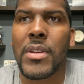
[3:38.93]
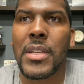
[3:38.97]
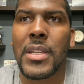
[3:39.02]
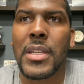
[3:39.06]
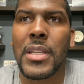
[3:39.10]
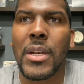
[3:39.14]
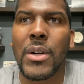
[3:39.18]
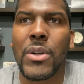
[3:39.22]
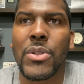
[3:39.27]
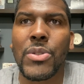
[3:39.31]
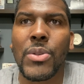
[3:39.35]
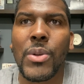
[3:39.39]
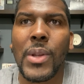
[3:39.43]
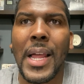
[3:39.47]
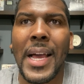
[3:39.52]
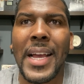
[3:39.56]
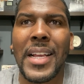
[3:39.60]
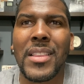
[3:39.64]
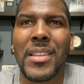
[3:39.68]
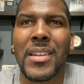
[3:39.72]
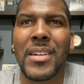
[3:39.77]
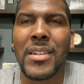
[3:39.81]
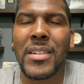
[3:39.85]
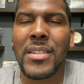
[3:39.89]
Those were
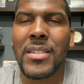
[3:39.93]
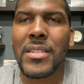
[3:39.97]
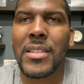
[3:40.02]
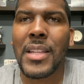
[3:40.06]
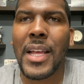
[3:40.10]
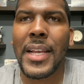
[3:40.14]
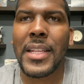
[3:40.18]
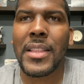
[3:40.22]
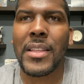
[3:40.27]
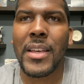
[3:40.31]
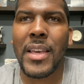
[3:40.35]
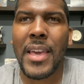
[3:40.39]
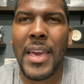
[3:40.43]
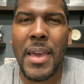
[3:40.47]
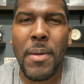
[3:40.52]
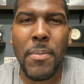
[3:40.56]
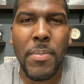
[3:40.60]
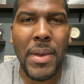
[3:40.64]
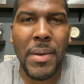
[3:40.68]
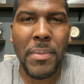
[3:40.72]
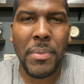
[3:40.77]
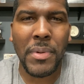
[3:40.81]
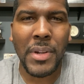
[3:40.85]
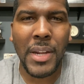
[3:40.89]
like the key
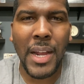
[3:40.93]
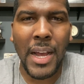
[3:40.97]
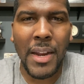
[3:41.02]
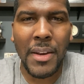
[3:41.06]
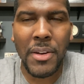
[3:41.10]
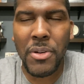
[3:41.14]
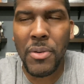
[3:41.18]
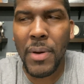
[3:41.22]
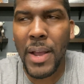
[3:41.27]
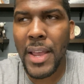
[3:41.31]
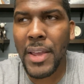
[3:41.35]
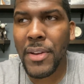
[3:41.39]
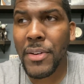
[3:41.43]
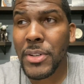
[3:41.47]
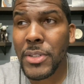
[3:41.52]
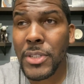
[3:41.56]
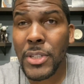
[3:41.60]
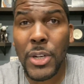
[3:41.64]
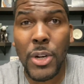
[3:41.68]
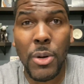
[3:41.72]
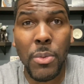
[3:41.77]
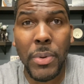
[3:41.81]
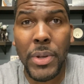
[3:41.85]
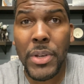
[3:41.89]
people that I knew at
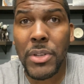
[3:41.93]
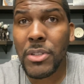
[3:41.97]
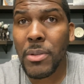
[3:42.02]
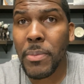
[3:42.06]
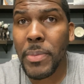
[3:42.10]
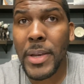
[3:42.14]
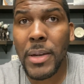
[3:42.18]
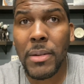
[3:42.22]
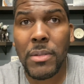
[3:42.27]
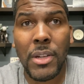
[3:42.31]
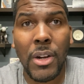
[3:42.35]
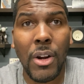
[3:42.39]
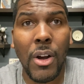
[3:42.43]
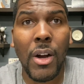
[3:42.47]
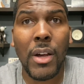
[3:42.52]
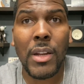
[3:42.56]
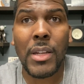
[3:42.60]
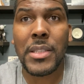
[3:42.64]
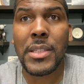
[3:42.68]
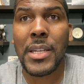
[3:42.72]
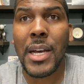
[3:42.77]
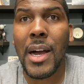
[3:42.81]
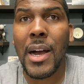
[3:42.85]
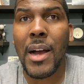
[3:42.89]
Interscope. We used to be up there all
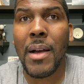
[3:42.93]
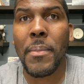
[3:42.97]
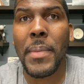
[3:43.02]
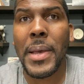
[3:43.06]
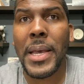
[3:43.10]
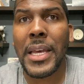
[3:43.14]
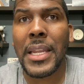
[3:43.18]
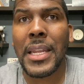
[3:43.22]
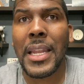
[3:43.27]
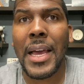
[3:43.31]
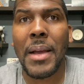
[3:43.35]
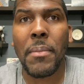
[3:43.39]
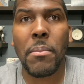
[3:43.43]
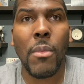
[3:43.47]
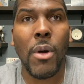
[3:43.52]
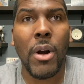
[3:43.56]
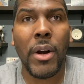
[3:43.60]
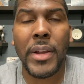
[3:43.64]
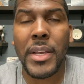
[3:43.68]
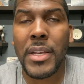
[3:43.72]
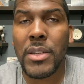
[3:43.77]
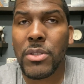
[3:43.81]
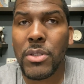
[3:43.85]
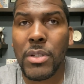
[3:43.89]
the time, man. Like
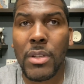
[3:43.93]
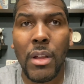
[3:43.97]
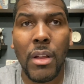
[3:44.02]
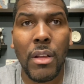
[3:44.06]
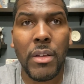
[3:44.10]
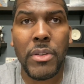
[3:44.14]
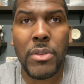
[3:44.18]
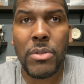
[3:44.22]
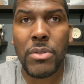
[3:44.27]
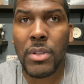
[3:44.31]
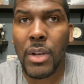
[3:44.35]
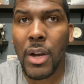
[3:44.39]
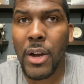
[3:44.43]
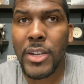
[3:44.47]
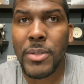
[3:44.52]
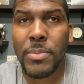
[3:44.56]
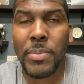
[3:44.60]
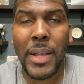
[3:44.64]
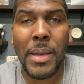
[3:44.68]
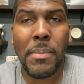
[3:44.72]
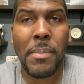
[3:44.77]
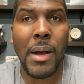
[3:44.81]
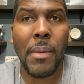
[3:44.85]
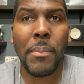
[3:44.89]
Marcus used to always
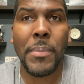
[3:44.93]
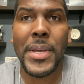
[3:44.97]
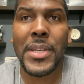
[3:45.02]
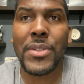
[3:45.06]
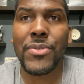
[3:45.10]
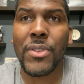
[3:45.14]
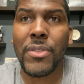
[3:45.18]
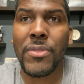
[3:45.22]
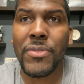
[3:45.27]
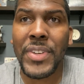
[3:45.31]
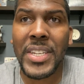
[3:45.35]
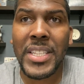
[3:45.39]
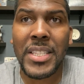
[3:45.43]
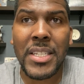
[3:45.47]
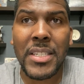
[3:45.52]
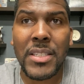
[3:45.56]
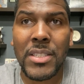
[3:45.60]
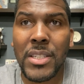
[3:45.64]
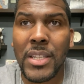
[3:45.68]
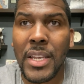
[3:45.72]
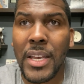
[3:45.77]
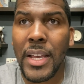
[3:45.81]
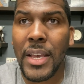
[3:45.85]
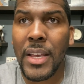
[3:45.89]
play my beats for 50
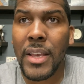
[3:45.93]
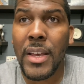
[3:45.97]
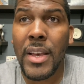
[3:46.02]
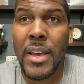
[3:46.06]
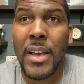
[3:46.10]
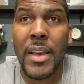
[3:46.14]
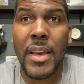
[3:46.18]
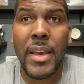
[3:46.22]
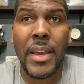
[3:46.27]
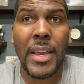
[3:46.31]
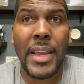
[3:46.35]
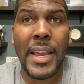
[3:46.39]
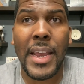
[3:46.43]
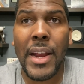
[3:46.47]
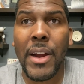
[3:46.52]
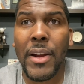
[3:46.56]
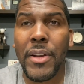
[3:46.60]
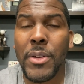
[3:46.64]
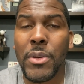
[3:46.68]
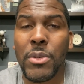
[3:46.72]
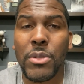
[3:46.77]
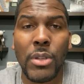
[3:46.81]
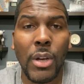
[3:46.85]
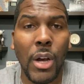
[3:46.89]
Cent.
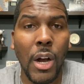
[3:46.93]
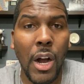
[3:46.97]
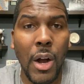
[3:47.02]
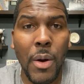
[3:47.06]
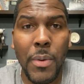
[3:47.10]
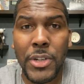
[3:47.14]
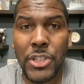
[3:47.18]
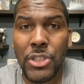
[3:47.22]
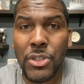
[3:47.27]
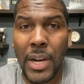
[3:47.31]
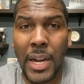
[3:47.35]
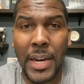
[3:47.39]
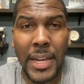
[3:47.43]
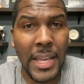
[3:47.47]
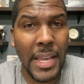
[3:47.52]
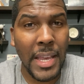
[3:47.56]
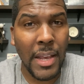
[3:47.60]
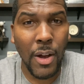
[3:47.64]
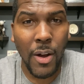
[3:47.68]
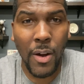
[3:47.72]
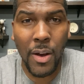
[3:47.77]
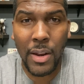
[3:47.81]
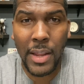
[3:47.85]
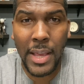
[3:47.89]
Garrett used to always try to
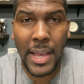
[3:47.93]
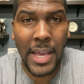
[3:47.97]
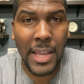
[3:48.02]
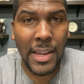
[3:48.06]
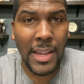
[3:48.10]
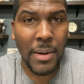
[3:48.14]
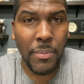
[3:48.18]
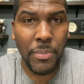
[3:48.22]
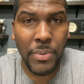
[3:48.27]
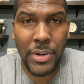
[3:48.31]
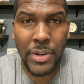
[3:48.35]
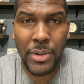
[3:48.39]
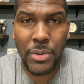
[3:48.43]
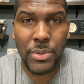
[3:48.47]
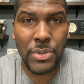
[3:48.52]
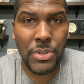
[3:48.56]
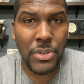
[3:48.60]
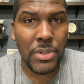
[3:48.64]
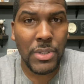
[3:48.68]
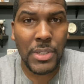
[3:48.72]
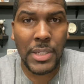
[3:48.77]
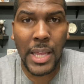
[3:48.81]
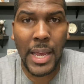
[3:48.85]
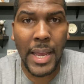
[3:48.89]
get all the LA
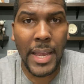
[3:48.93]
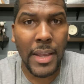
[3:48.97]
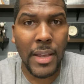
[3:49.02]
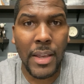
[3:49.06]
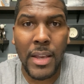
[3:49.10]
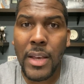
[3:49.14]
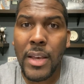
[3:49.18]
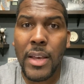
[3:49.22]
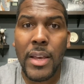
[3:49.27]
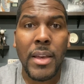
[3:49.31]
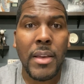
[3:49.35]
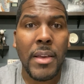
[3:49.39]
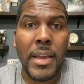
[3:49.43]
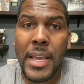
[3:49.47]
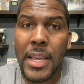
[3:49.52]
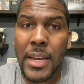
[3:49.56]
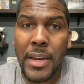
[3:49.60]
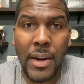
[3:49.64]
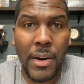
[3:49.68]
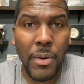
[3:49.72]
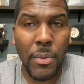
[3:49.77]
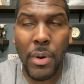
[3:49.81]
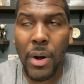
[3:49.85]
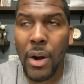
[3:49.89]
producers like in
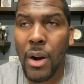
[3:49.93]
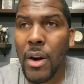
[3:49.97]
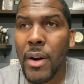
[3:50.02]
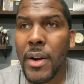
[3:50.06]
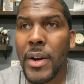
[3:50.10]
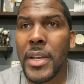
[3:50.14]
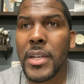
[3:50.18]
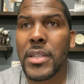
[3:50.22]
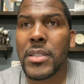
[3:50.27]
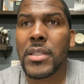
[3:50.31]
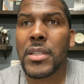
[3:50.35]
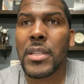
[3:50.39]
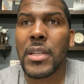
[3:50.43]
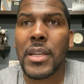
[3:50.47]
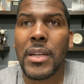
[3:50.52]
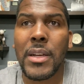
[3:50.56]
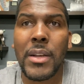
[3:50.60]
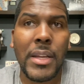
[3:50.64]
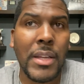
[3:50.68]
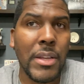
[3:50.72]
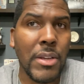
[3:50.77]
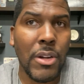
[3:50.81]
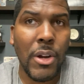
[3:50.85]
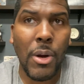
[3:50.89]
there with artists and,
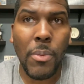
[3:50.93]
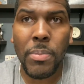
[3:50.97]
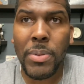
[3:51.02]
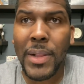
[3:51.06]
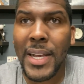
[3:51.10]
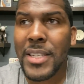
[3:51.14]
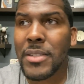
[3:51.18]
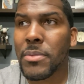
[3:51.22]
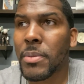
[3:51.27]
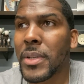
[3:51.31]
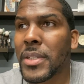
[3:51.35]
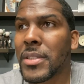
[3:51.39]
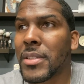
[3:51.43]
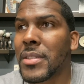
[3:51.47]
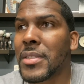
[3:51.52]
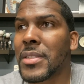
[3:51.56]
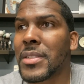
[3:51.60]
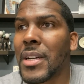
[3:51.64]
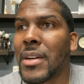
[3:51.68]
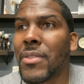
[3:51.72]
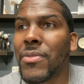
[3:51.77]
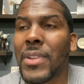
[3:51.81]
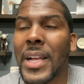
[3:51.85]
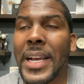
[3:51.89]
you know, placements and
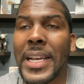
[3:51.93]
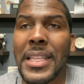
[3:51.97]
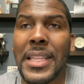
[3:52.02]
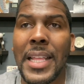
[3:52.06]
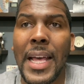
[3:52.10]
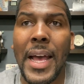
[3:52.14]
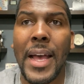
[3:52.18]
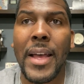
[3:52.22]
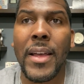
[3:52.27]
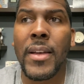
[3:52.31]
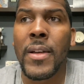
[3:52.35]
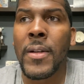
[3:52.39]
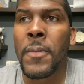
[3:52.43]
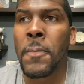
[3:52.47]
stuff like that.